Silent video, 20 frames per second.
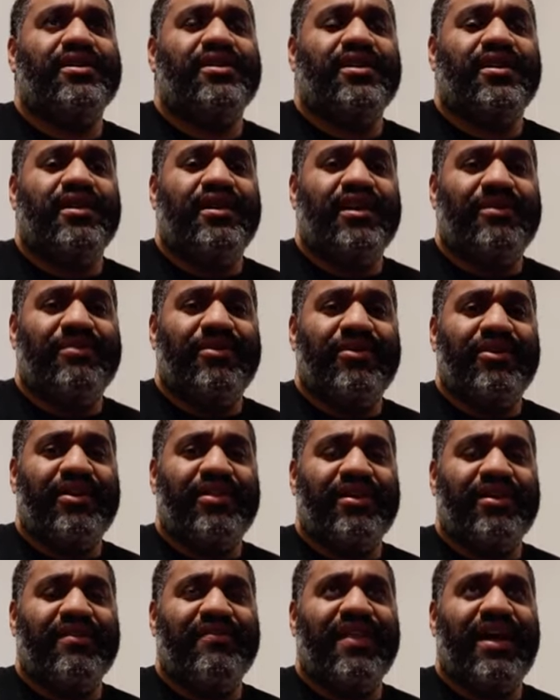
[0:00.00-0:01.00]
or
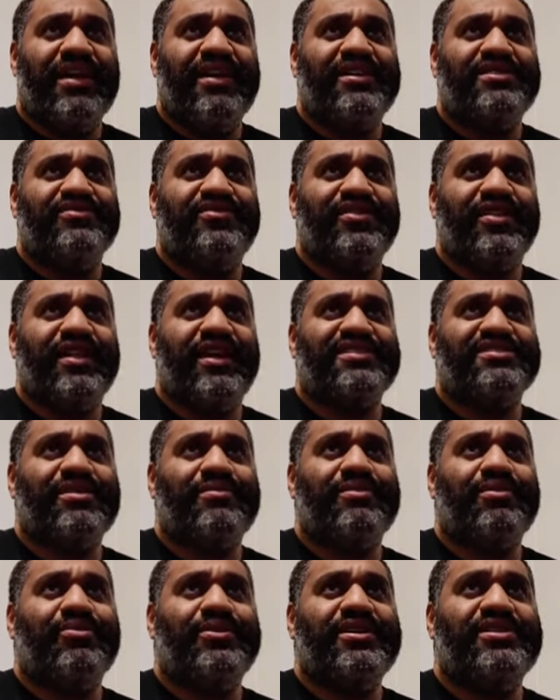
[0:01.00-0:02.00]
anything of that nature for the last couple
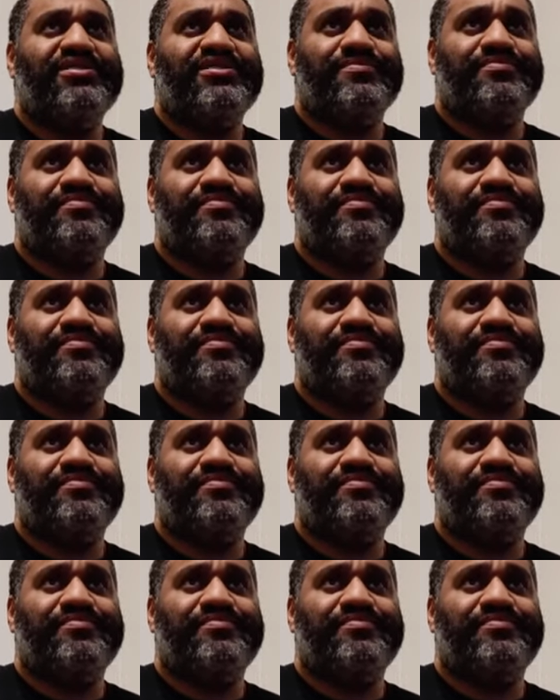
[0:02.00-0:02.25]
of weeks.